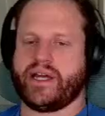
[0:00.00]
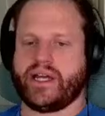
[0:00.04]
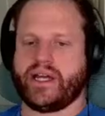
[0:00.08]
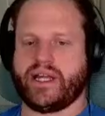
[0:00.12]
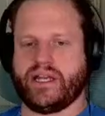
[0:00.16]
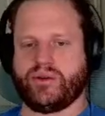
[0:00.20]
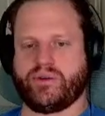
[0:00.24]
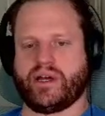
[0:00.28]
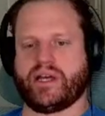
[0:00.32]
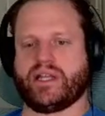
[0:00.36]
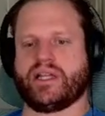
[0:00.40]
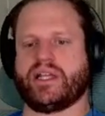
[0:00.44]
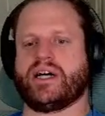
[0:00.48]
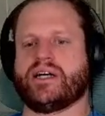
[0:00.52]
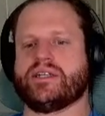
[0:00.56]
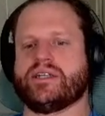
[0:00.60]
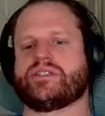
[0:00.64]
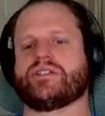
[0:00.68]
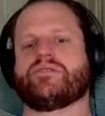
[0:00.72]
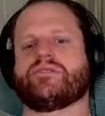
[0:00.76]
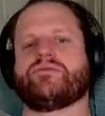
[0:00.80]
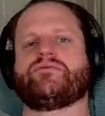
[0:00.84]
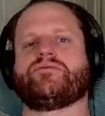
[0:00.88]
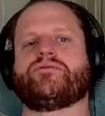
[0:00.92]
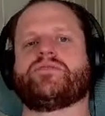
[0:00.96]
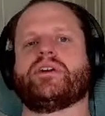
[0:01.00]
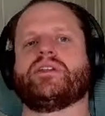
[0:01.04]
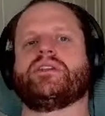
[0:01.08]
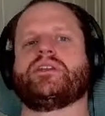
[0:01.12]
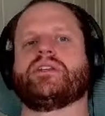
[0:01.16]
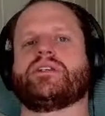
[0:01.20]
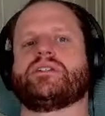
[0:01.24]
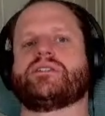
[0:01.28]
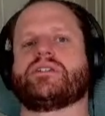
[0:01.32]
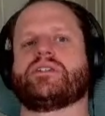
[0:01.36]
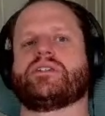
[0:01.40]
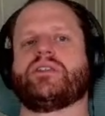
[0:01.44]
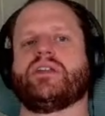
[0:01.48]
anyway, lots of fun
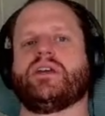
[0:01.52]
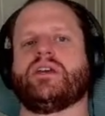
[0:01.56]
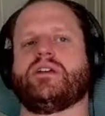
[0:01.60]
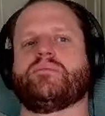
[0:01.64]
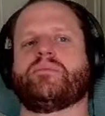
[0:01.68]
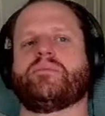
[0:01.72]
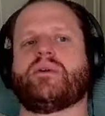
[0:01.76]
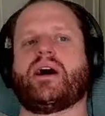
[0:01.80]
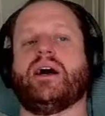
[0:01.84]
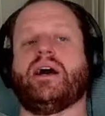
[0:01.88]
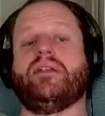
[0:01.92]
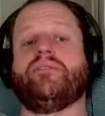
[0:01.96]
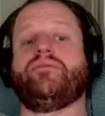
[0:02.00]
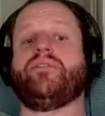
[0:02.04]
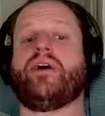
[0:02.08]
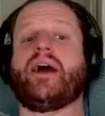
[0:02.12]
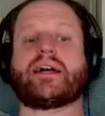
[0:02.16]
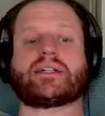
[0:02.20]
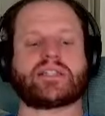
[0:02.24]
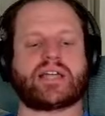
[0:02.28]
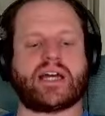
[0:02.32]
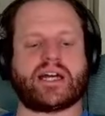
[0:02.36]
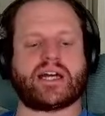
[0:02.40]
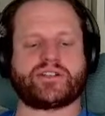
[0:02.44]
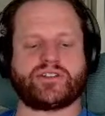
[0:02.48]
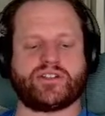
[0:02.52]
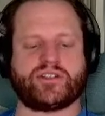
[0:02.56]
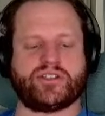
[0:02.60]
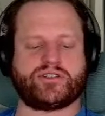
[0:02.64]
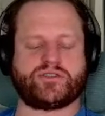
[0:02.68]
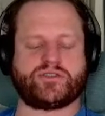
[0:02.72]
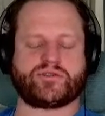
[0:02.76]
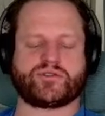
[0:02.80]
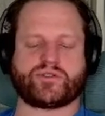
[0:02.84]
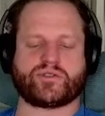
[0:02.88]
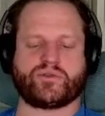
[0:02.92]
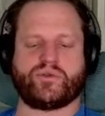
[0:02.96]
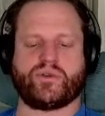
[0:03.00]
things to think about. In fact, actually, this
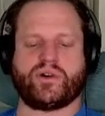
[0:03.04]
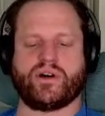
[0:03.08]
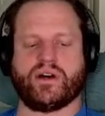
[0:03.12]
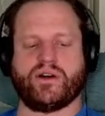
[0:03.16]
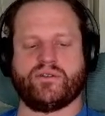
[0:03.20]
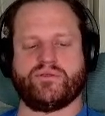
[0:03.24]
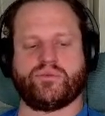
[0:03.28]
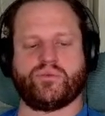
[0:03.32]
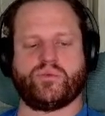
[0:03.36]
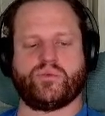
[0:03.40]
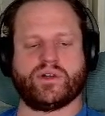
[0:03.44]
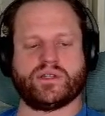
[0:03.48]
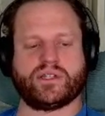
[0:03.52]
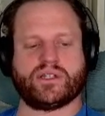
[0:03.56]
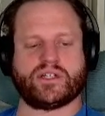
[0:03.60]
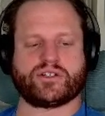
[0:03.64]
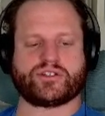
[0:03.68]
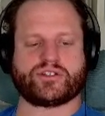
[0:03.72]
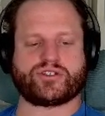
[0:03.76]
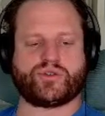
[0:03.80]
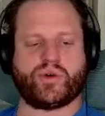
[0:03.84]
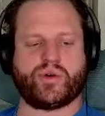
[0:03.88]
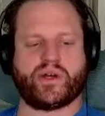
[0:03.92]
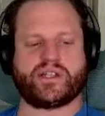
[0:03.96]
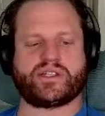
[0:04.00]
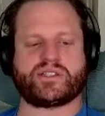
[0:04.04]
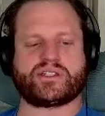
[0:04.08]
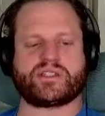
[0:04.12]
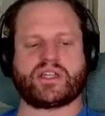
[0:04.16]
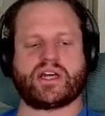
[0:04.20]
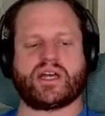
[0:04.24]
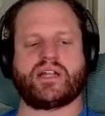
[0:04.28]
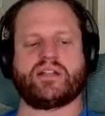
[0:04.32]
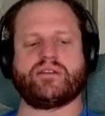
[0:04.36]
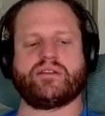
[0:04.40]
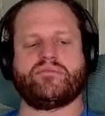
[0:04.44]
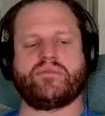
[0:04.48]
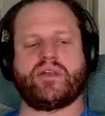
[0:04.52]
was one little twist
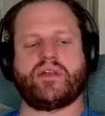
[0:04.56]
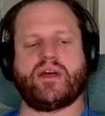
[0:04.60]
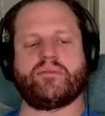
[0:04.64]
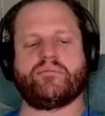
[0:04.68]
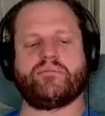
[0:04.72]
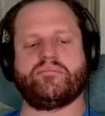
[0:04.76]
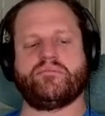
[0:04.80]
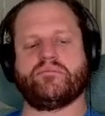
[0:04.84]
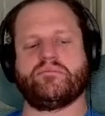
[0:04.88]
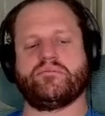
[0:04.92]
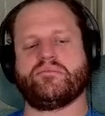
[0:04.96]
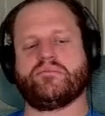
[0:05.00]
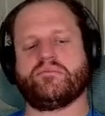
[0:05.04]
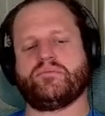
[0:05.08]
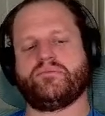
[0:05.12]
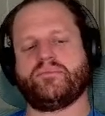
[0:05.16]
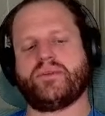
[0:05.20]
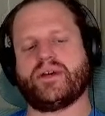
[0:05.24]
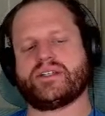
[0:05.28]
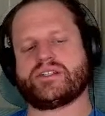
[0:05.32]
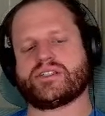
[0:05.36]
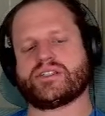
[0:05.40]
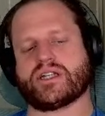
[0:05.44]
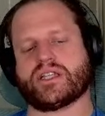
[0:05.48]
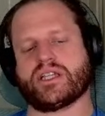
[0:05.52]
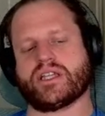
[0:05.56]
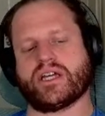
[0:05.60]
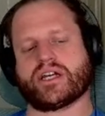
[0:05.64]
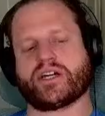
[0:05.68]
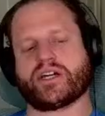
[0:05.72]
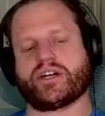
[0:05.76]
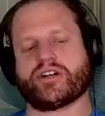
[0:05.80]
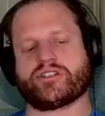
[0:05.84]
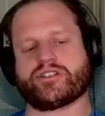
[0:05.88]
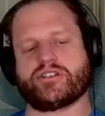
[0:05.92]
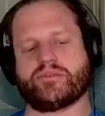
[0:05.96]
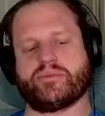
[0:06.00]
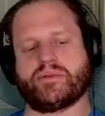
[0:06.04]
that basically
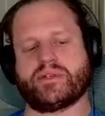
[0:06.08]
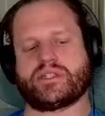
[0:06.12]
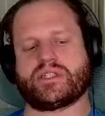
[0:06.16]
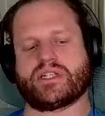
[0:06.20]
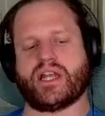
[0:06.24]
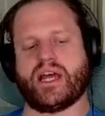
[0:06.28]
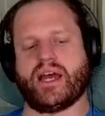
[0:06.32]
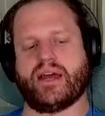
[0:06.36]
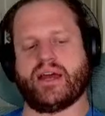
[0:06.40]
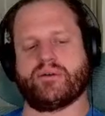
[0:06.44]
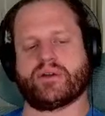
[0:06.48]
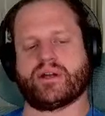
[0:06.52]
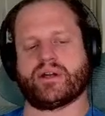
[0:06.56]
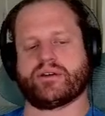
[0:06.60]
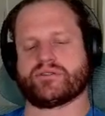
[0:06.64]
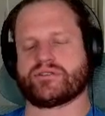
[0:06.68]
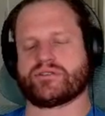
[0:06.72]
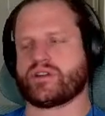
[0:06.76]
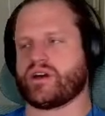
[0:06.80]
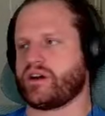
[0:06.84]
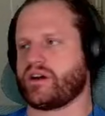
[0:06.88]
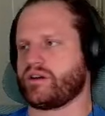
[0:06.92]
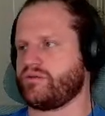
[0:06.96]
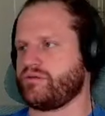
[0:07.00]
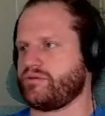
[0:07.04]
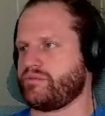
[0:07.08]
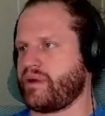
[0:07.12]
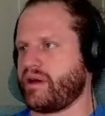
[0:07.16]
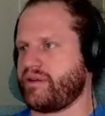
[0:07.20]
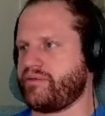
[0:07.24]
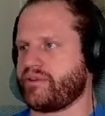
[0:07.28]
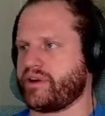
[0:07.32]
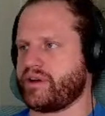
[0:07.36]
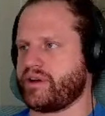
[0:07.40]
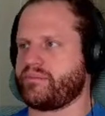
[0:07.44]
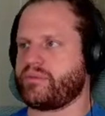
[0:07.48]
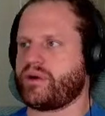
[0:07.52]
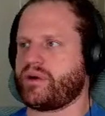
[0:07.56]
occurred to me today when I was talking with my
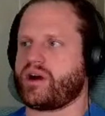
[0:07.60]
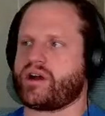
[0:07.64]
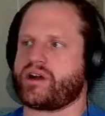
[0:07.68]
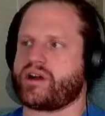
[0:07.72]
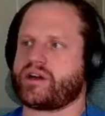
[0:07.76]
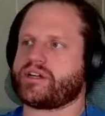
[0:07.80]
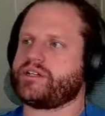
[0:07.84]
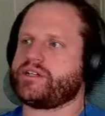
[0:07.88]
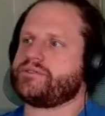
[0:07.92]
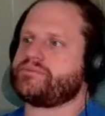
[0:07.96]
friend Mark.